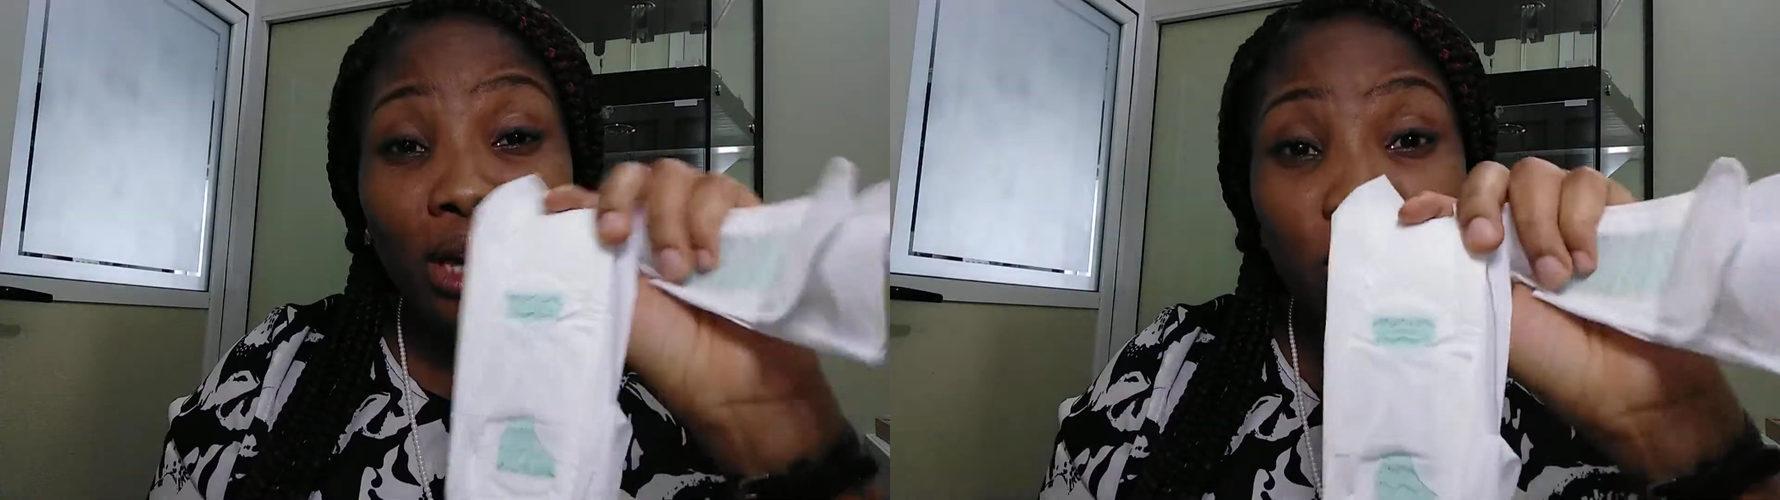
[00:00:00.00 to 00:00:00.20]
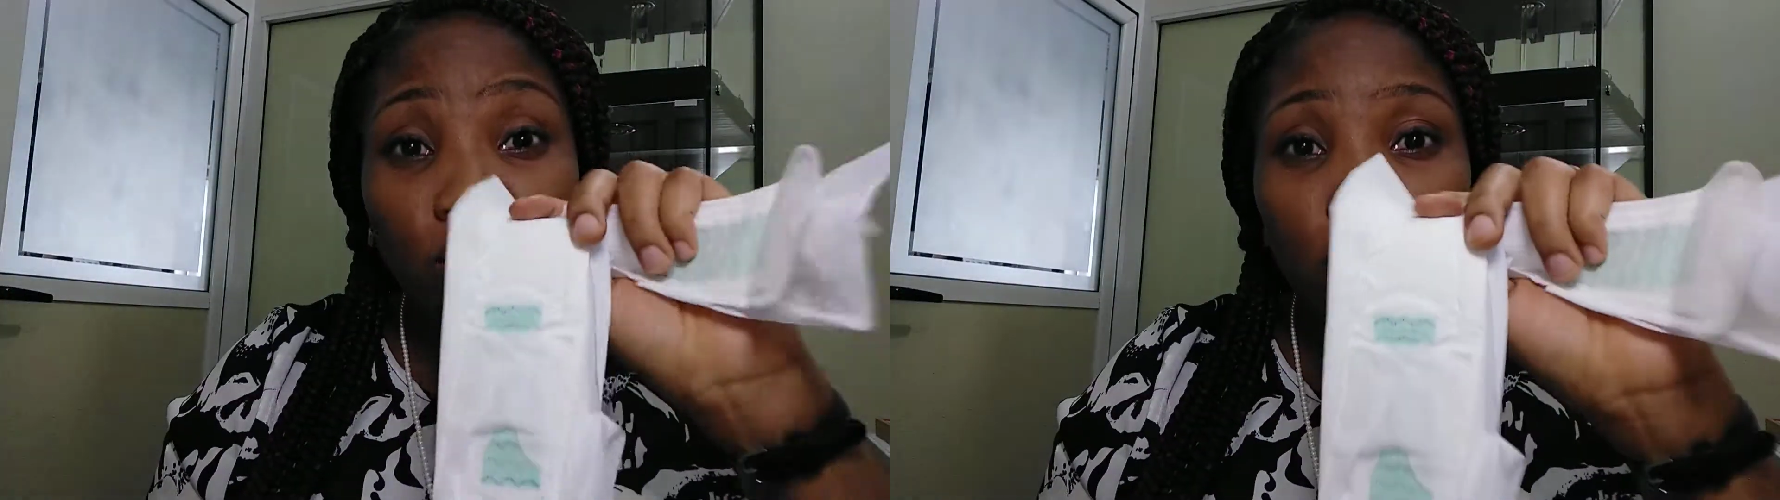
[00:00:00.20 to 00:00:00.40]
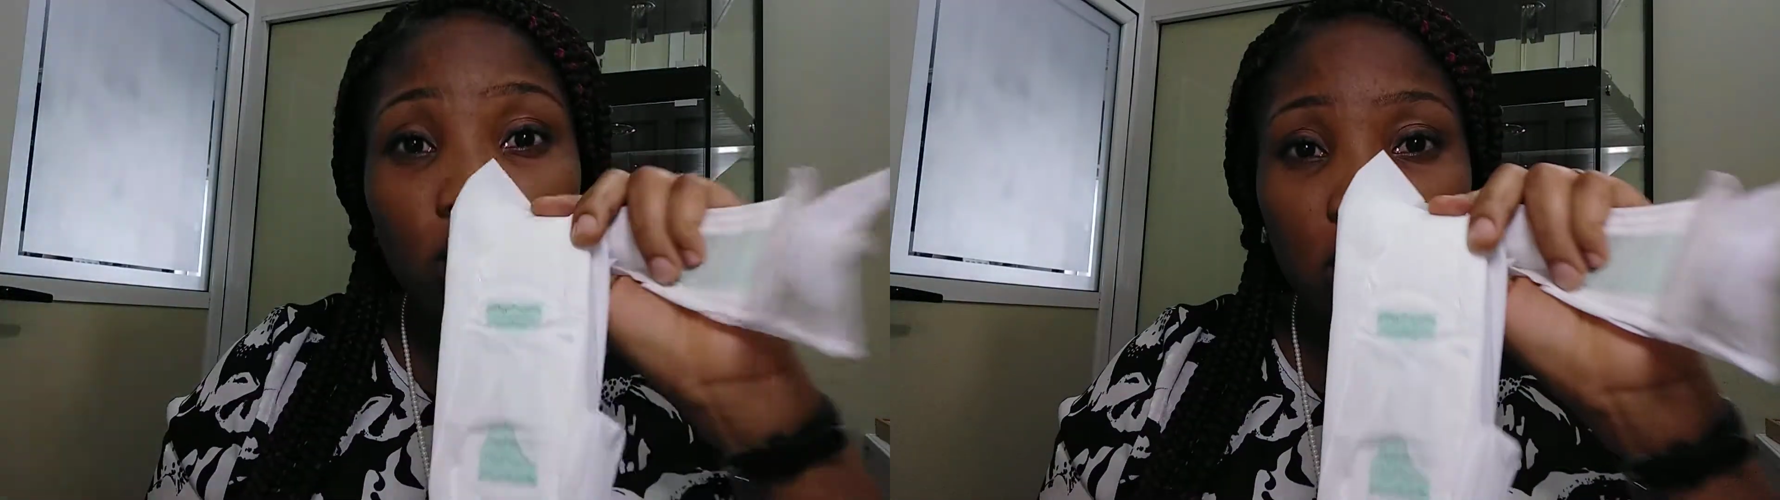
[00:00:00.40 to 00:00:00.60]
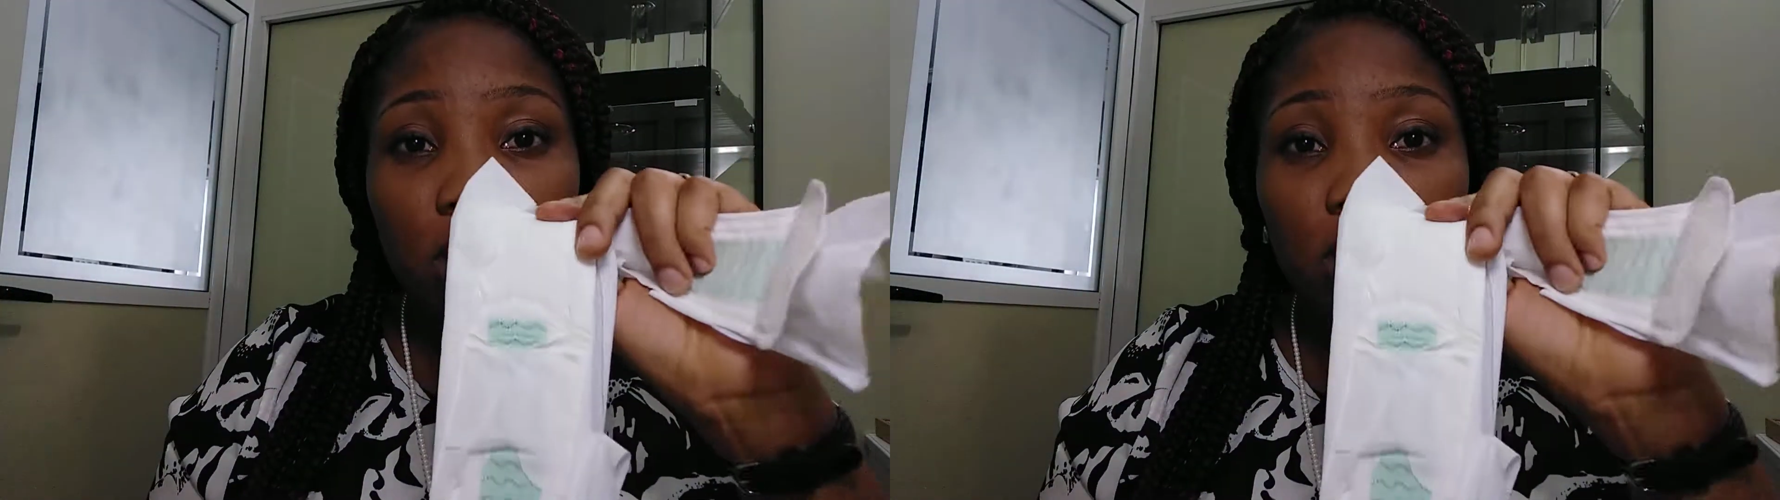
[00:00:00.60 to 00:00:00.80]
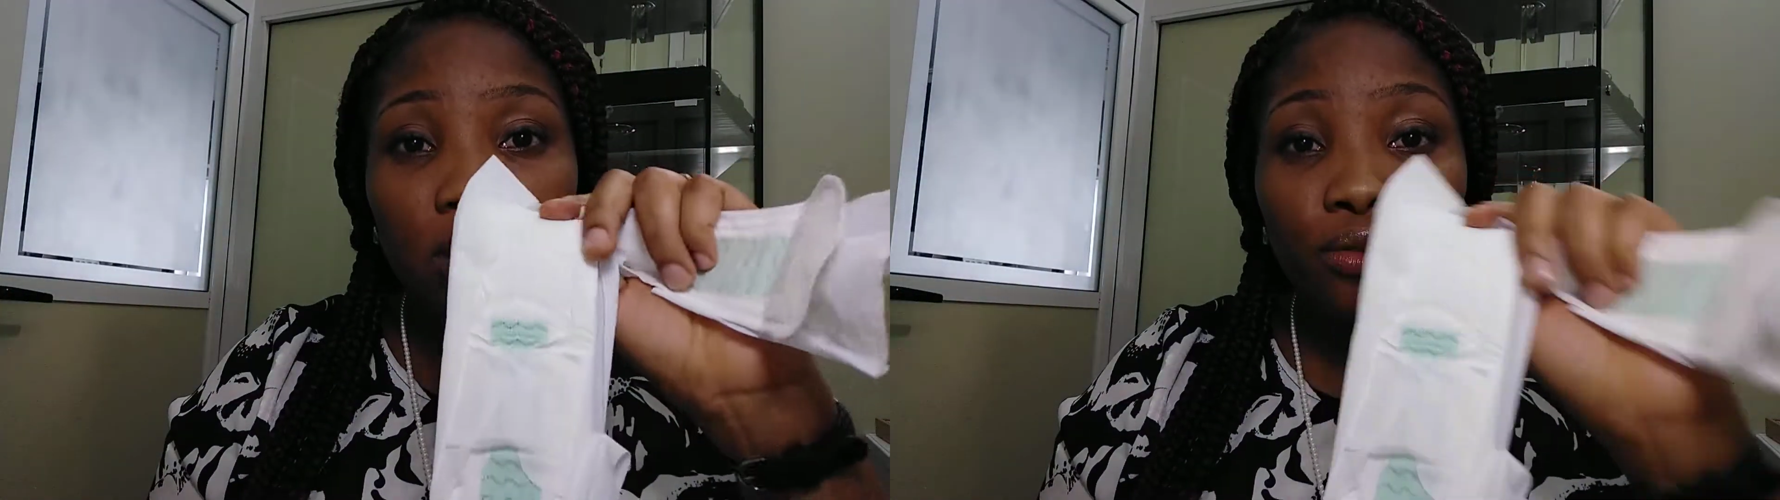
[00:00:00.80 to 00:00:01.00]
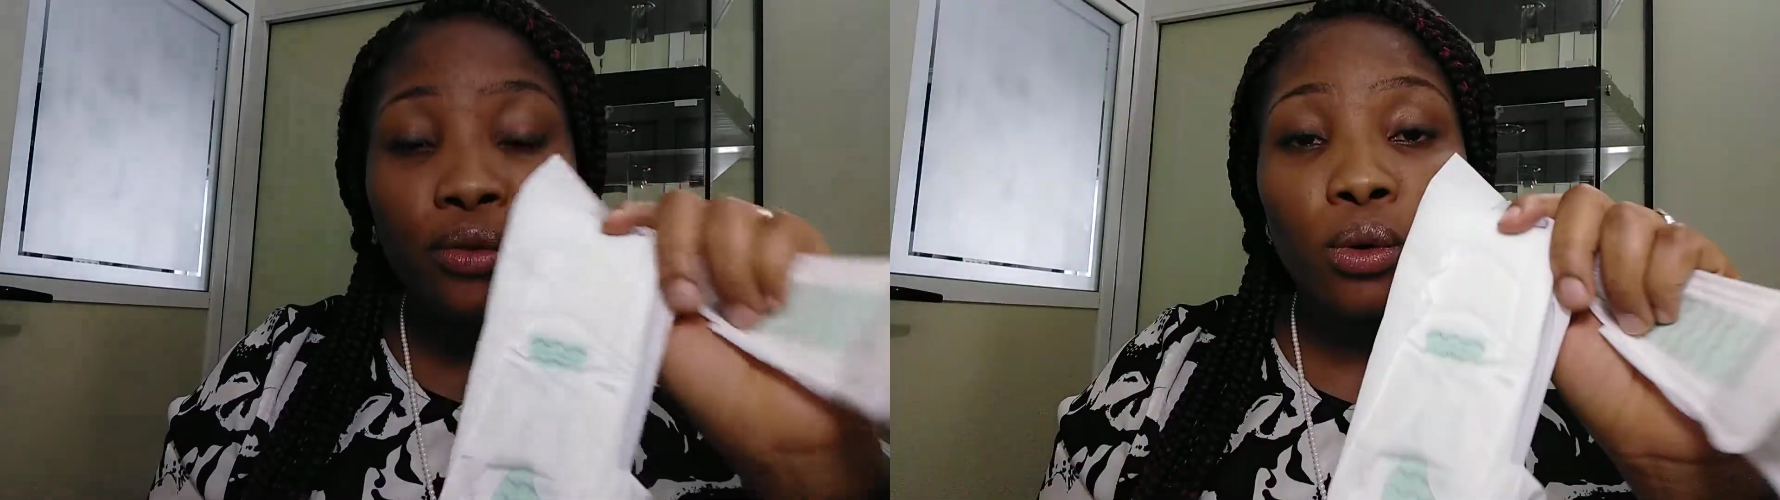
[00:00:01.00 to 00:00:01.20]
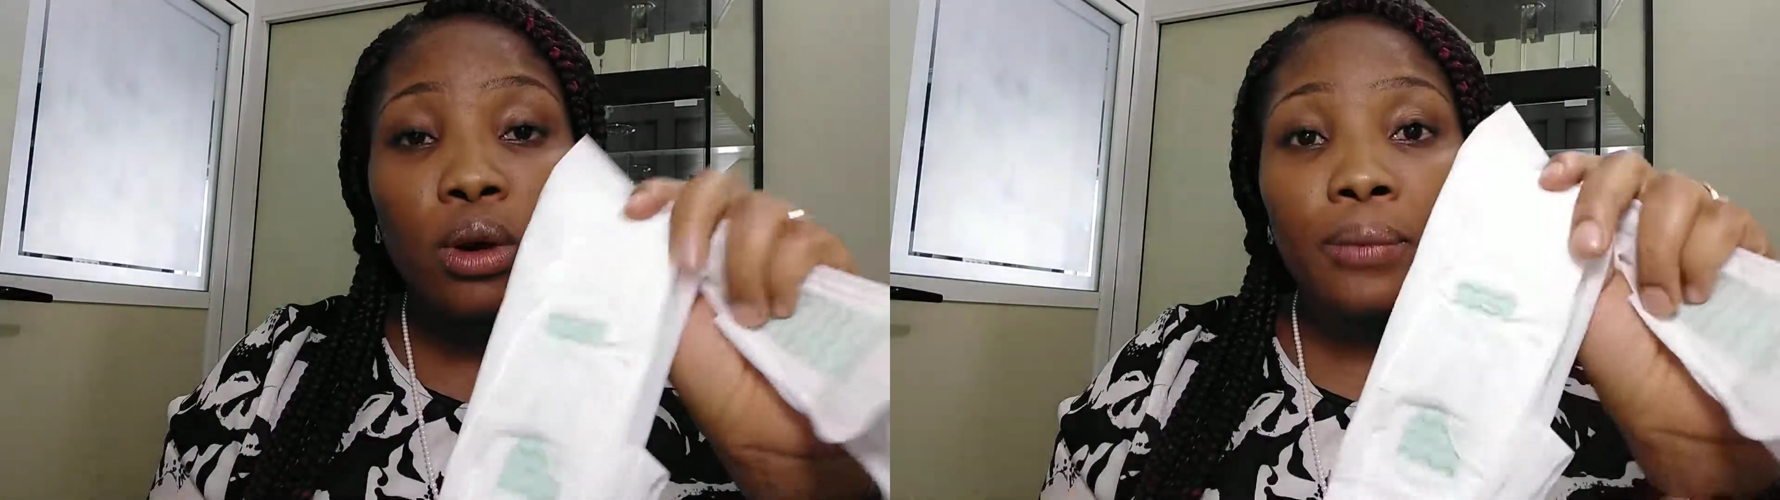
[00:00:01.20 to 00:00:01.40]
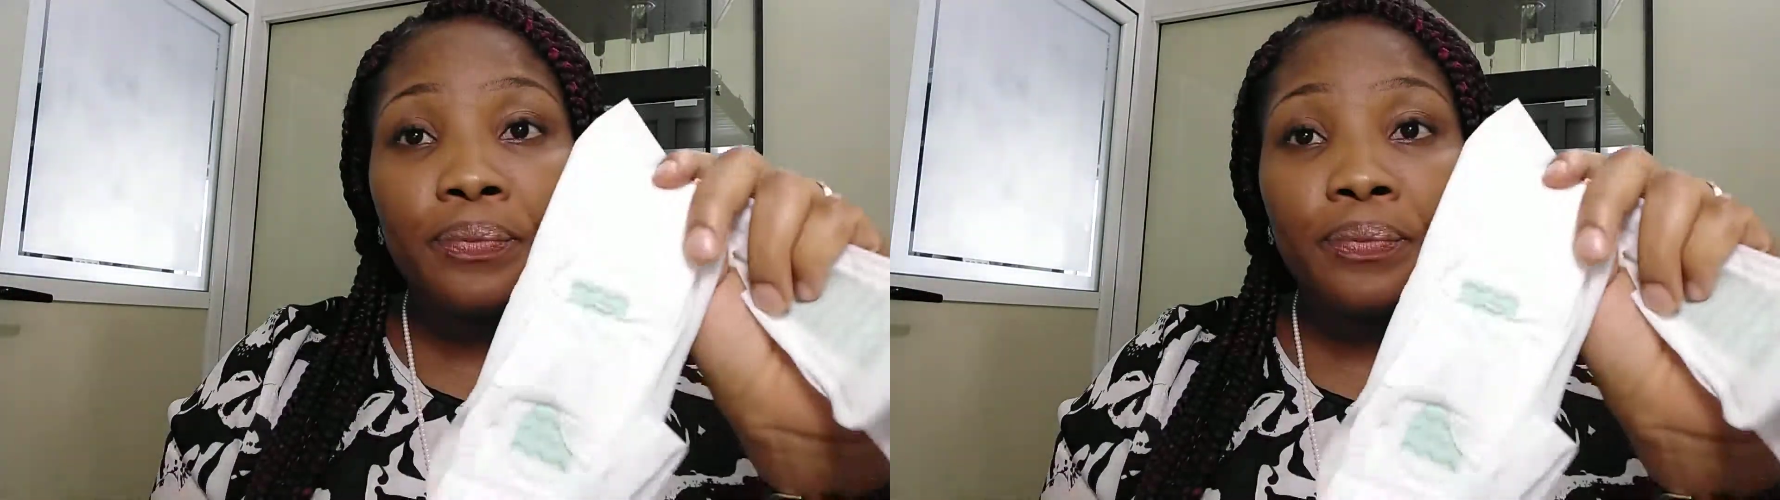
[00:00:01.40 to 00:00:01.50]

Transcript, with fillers: can use this for